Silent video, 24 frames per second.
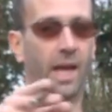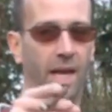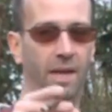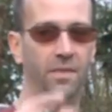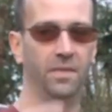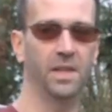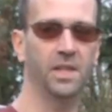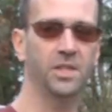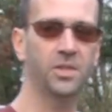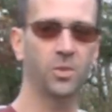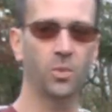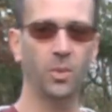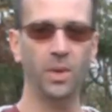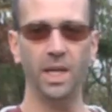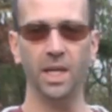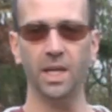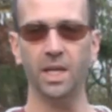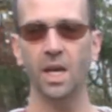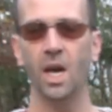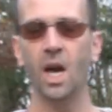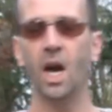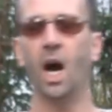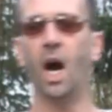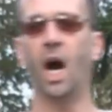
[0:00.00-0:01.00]
And this
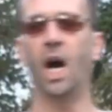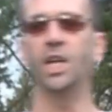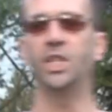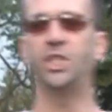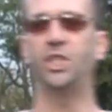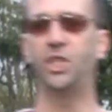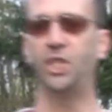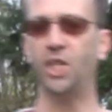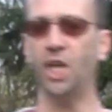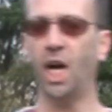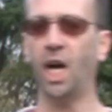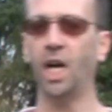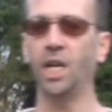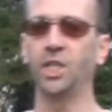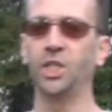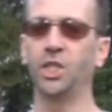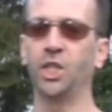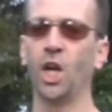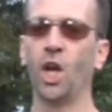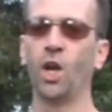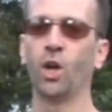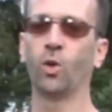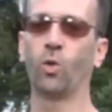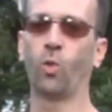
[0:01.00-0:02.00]
week, a
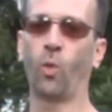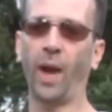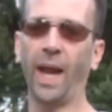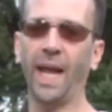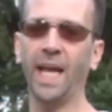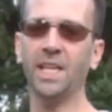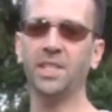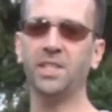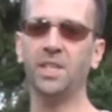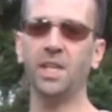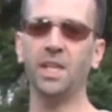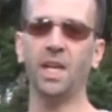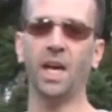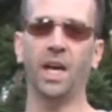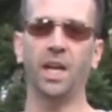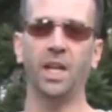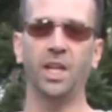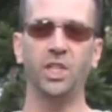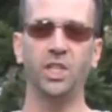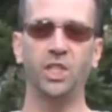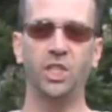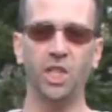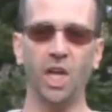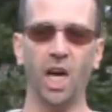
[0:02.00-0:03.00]
judge granted an
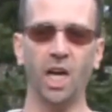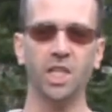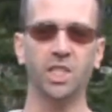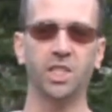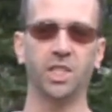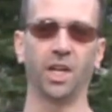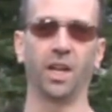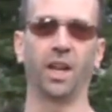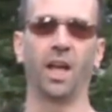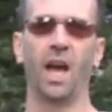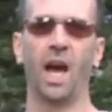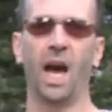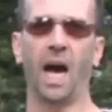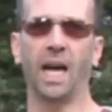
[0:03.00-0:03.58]
injunction